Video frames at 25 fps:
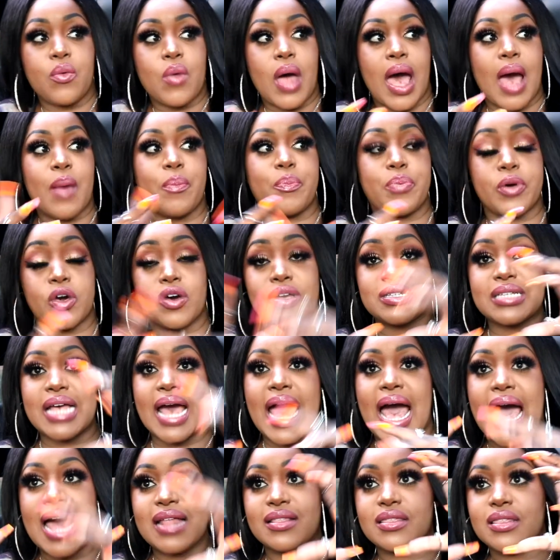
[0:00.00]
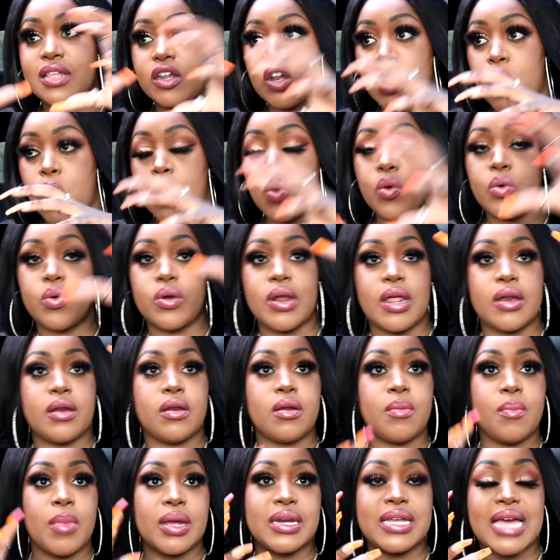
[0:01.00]
uh, because I had the loan
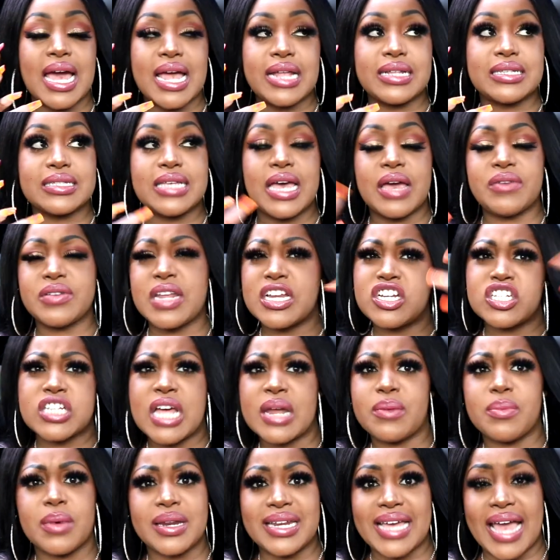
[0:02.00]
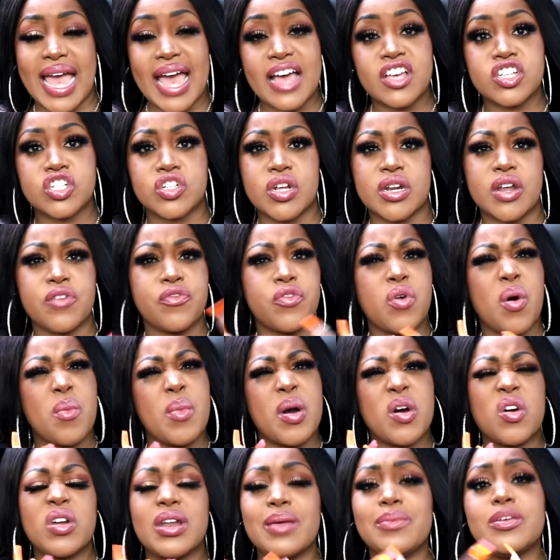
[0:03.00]
and money I had saved, I just had money extra. And I thought, oh
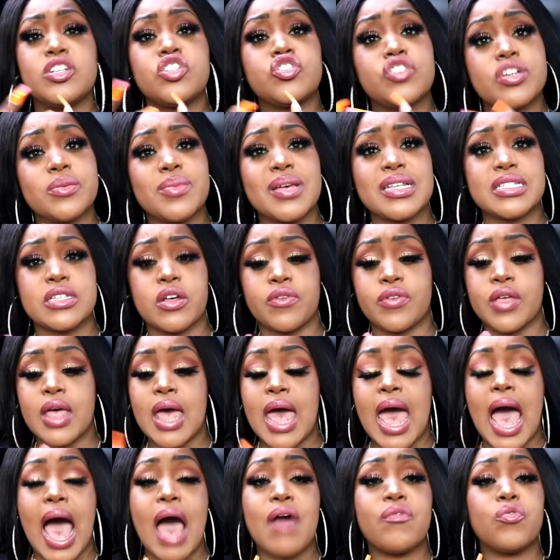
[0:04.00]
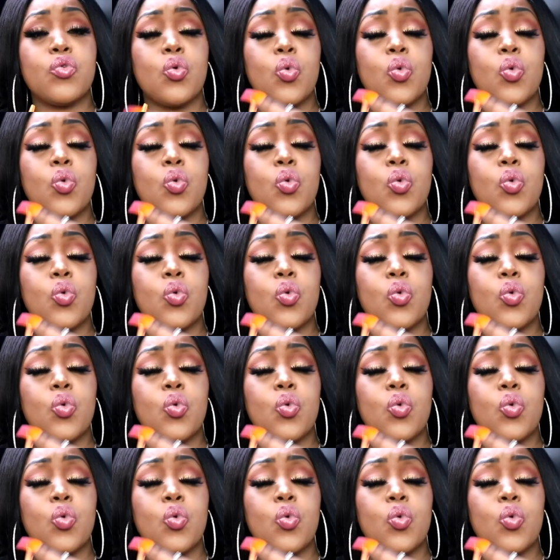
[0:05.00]
my God, let me treat myself. I've